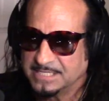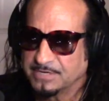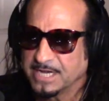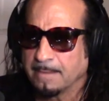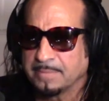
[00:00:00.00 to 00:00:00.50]

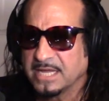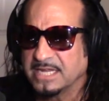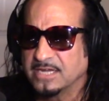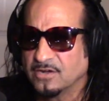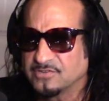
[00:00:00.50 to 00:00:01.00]
we got
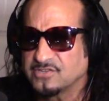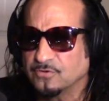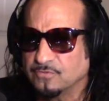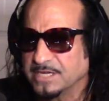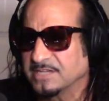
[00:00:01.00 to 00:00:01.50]
Petty
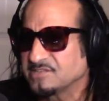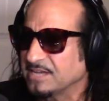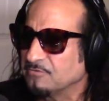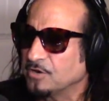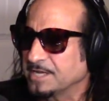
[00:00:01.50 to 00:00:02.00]
also. We got
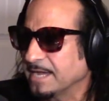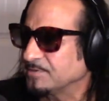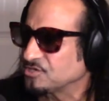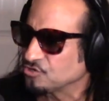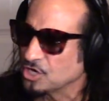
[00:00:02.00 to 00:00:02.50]
San Juan
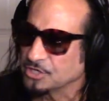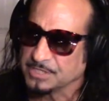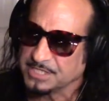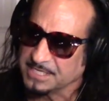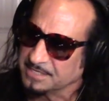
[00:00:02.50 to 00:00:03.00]

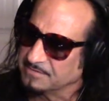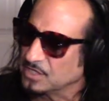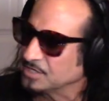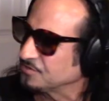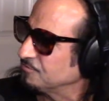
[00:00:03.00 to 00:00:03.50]
Capistrano at the end of
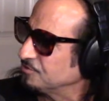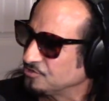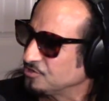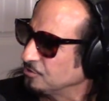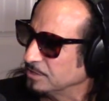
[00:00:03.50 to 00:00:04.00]
August, which
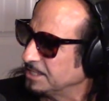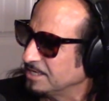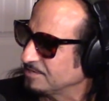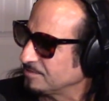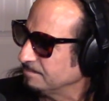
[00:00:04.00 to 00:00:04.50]
is totally
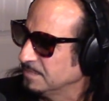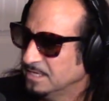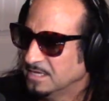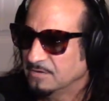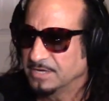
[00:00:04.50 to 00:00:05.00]
awesome.
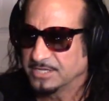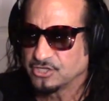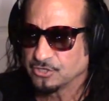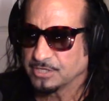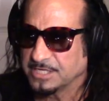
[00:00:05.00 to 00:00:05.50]
Oh. We got
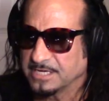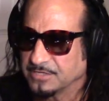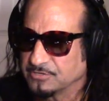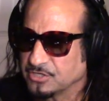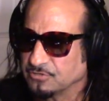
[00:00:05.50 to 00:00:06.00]
Journey down
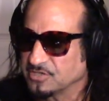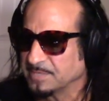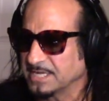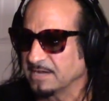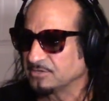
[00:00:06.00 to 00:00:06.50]
there, too. It's a
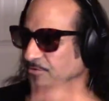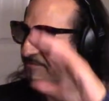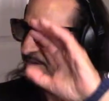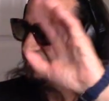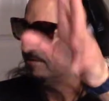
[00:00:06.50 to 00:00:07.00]
big outdoor
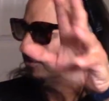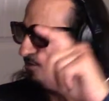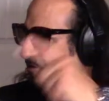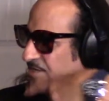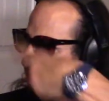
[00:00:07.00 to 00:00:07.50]
festival
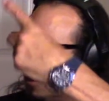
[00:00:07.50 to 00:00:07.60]
in San Juan